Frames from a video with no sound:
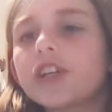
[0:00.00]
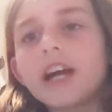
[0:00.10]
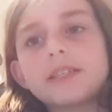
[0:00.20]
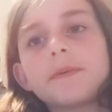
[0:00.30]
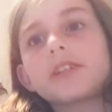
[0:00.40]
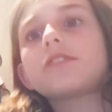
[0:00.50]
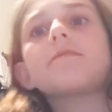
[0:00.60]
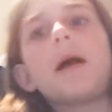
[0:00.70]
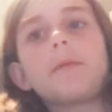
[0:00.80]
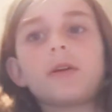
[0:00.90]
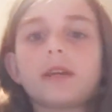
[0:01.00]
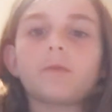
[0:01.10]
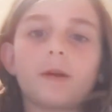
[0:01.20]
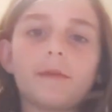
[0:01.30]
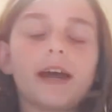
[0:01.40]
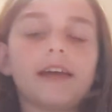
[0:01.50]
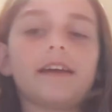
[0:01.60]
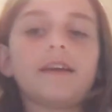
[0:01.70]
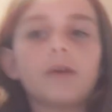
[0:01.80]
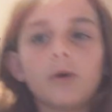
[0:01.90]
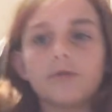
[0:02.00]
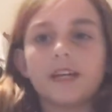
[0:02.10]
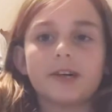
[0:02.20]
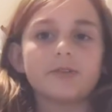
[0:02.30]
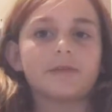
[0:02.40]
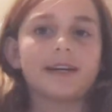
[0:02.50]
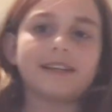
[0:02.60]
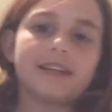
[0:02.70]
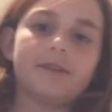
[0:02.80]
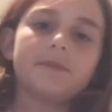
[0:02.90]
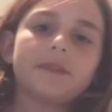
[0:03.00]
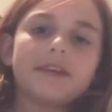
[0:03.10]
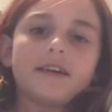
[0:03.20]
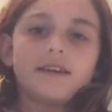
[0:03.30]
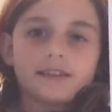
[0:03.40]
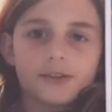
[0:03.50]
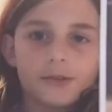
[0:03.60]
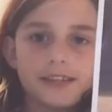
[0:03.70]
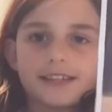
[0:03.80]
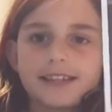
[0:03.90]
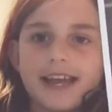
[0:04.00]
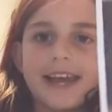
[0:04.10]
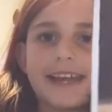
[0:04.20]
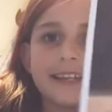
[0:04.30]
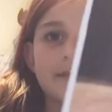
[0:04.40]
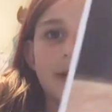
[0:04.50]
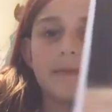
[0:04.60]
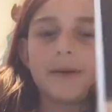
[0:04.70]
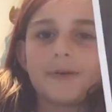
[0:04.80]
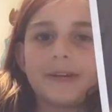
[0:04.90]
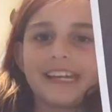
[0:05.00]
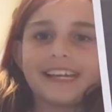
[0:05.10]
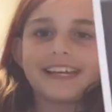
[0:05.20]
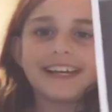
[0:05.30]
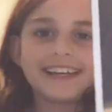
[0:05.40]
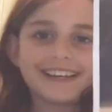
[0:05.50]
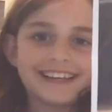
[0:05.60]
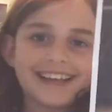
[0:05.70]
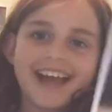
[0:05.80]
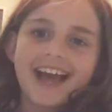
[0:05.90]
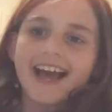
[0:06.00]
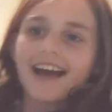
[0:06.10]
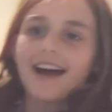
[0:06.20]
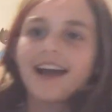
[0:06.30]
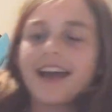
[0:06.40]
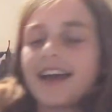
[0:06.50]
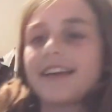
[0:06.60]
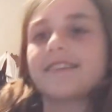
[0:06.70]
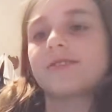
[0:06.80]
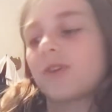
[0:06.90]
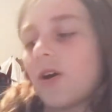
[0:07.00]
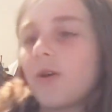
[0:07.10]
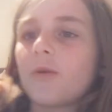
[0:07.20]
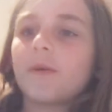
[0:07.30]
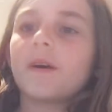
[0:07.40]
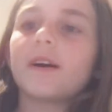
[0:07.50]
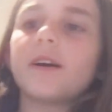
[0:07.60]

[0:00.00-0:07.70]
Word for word: you guys a picture of my pony in one of my old videos, but you know. So this is Ace, my pony. And so,